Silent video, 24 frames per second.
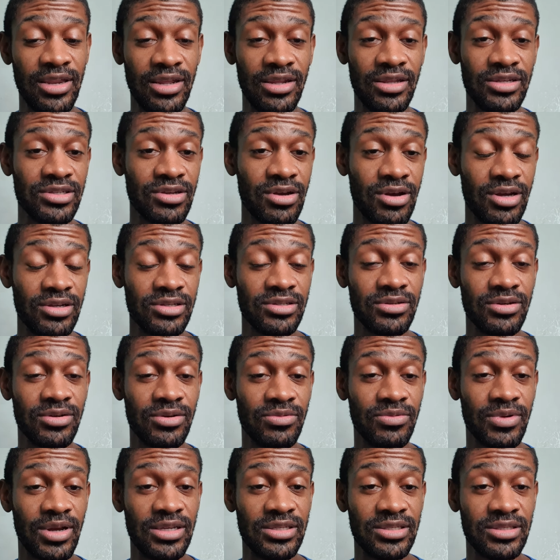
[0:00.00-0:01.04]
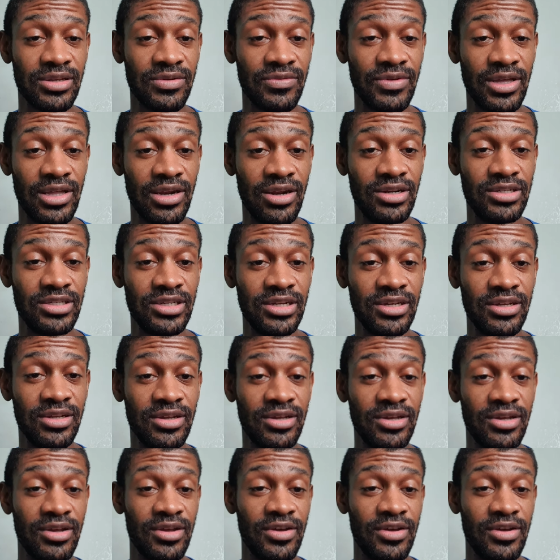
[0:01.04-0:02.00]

and it's also a waste of energy